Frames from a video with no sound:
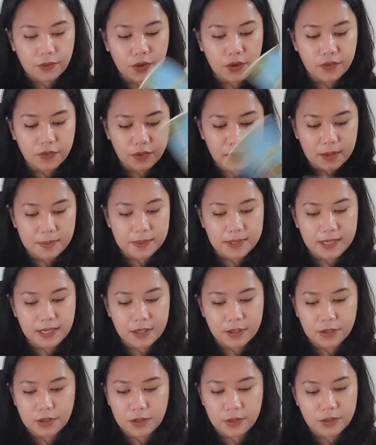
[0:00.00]
Four of Cups,
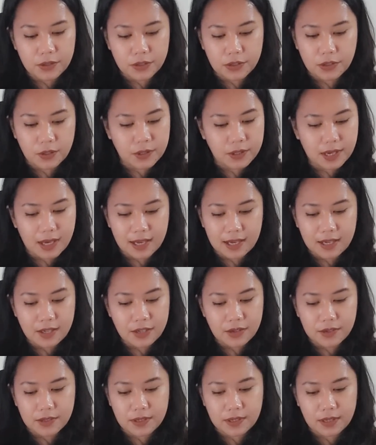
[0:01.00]
yeah, I told you, you're not
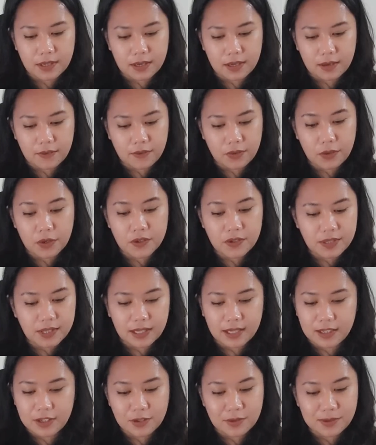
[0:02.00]
interested. If you're
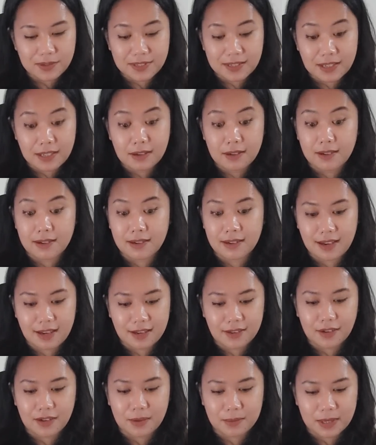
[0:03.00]
still interested, you're
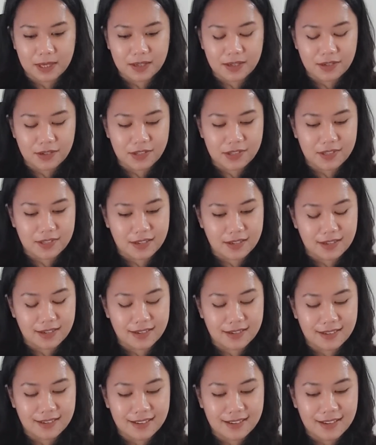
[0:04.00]
not going to be interested.